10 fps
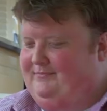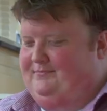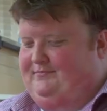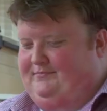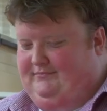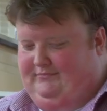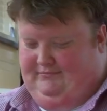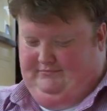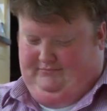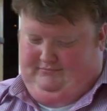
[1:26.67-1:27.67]

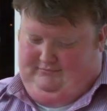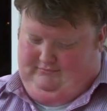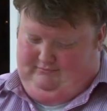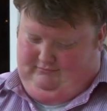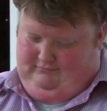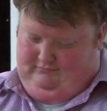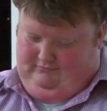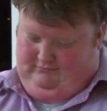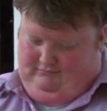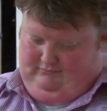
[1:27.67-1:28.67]
(silent)